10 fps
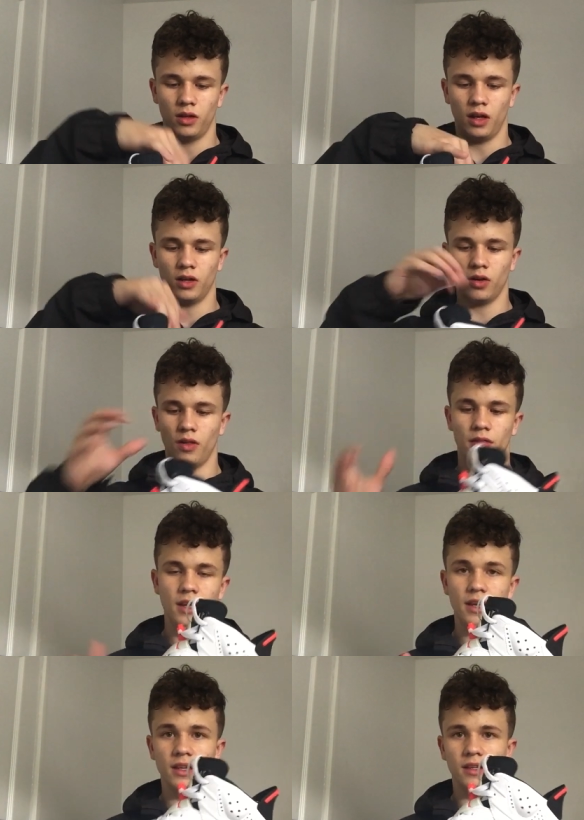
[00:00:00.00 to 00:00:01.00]
I got
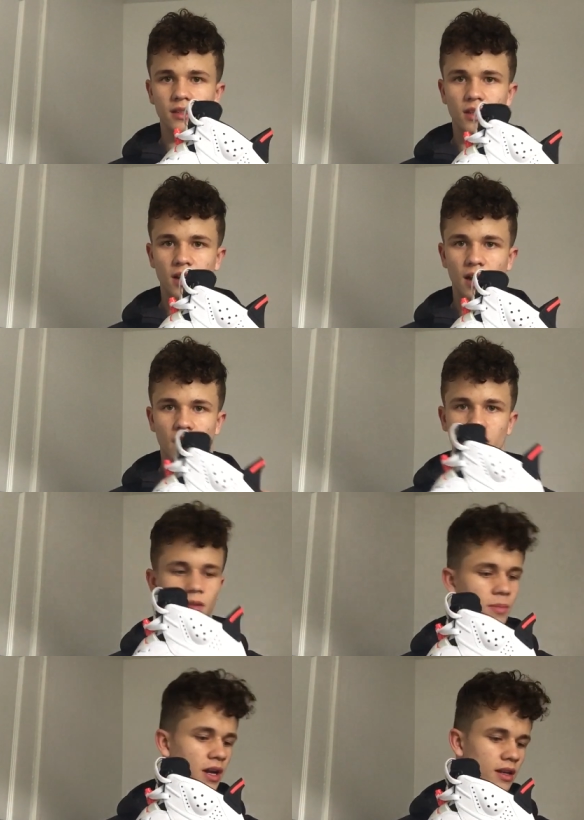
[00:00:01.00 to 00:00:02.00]
these and
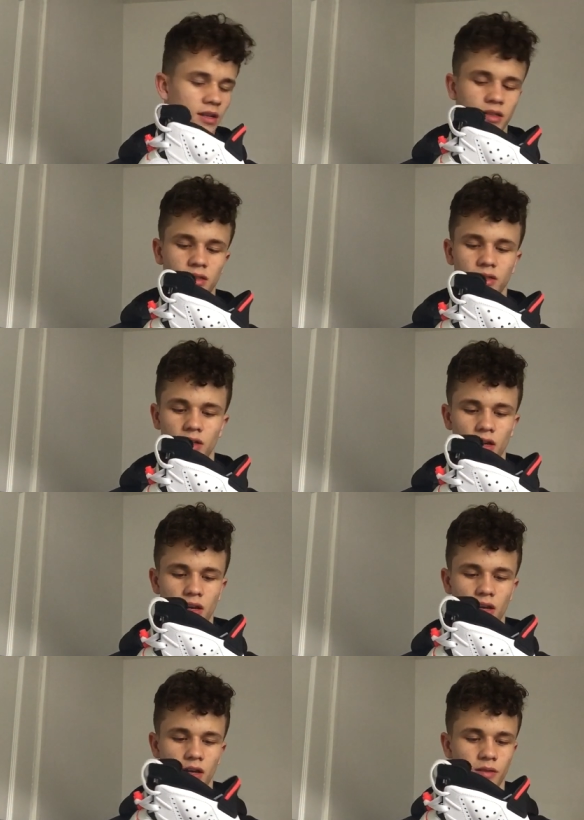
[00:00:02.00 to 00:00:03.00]
the Palace
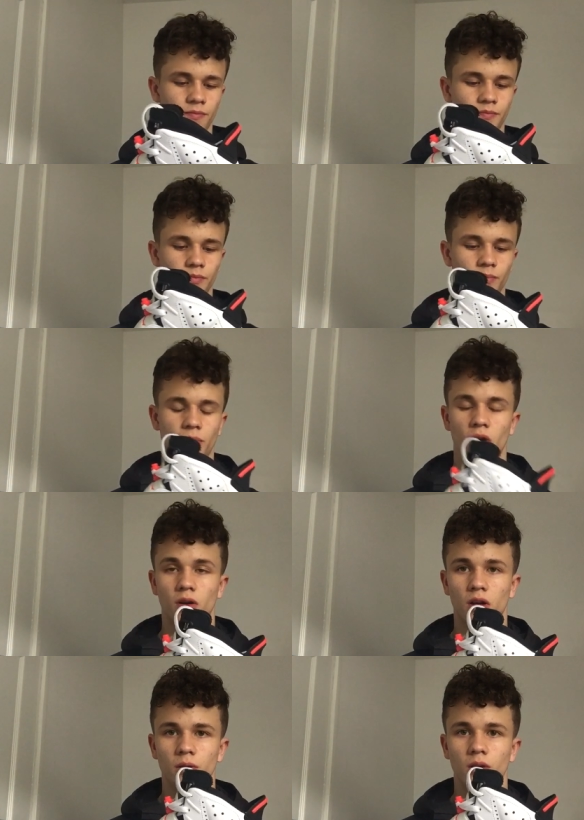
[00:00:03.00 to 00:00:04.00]
uh,
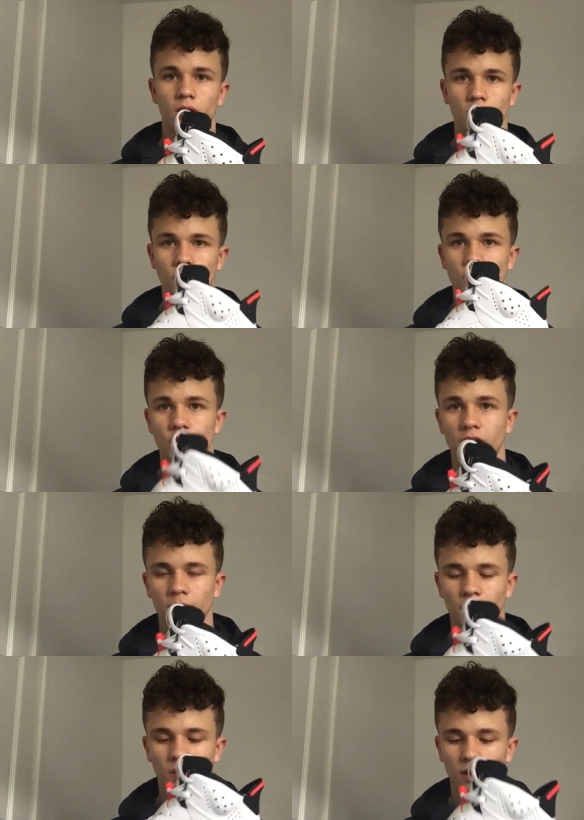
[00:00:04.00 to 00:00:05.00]
Polo
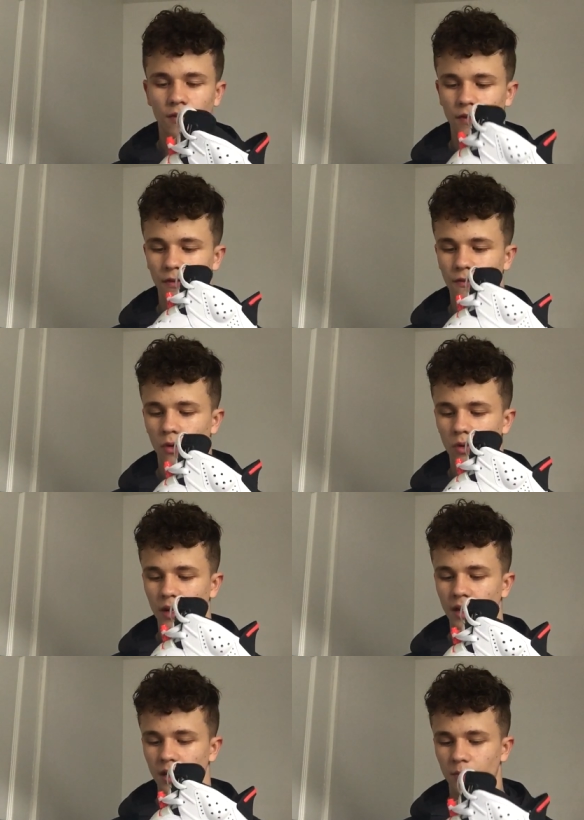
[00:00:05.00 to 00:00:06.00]
shipped for
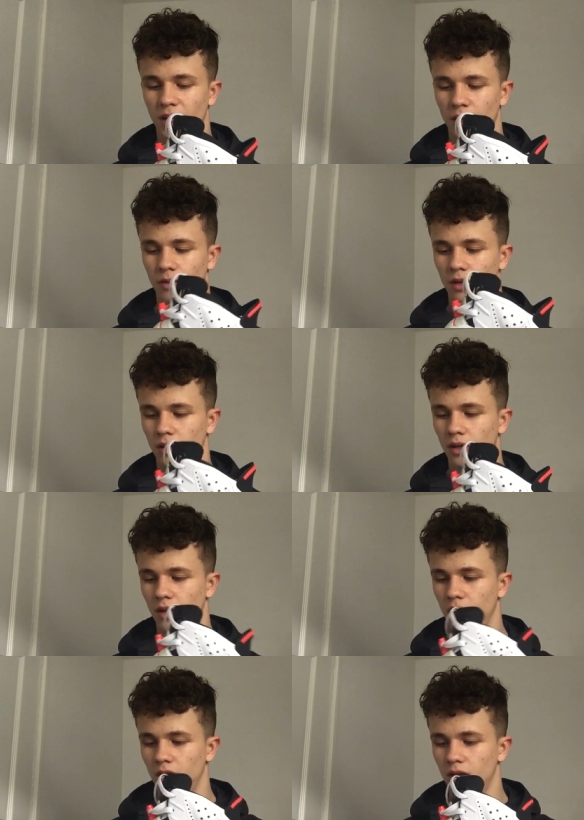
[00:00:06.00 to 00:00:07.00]
£48
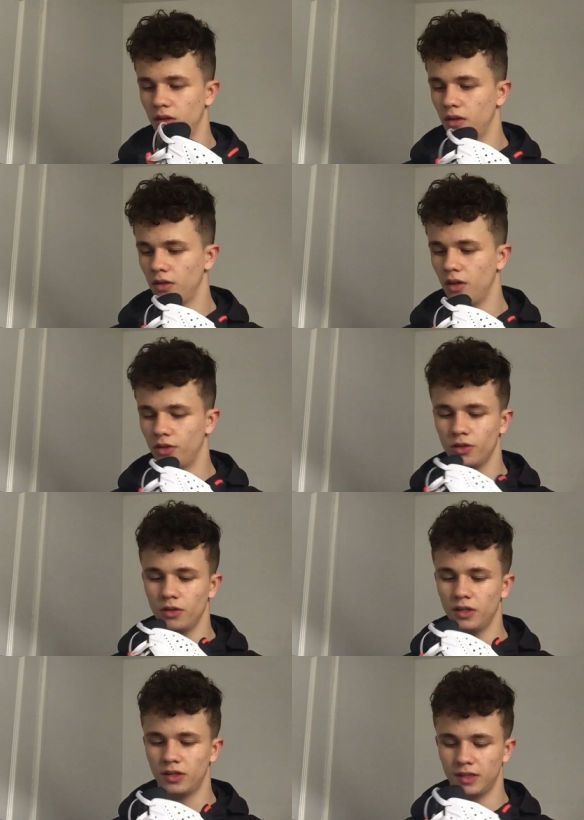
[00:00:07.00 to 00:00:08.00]
a
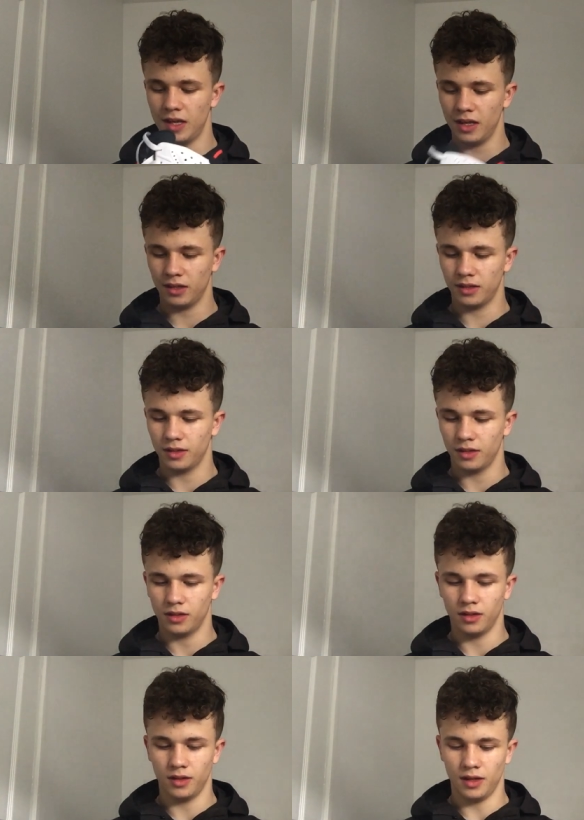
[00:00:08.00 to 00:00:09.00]
Jordan 6,
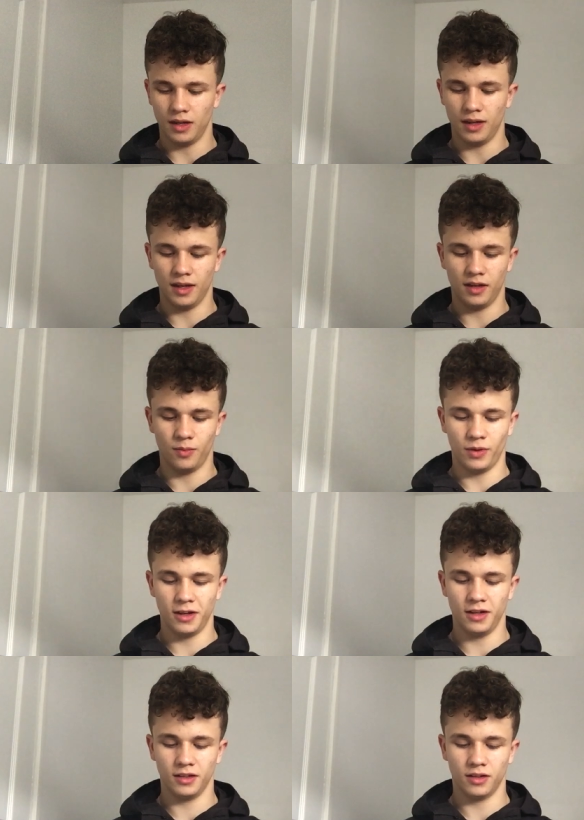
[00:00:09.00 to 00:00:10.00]
and a
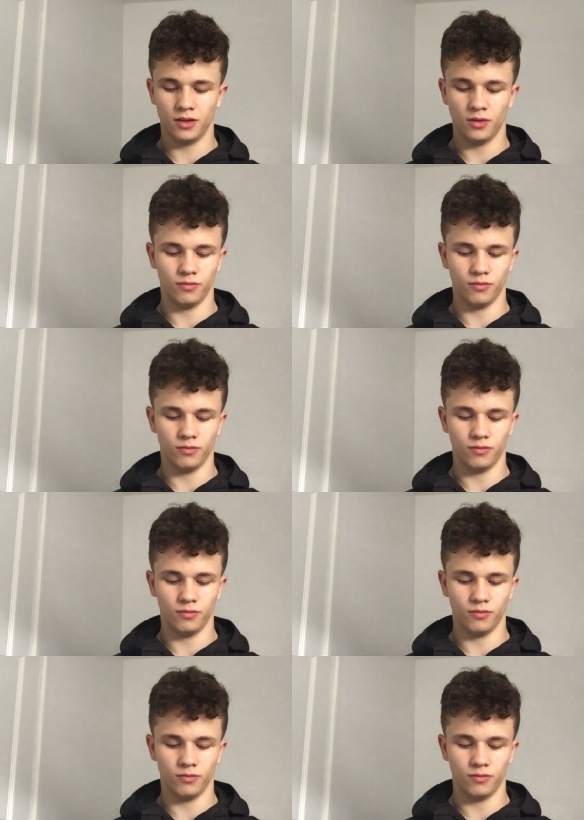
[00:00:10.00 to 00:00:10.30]
Palace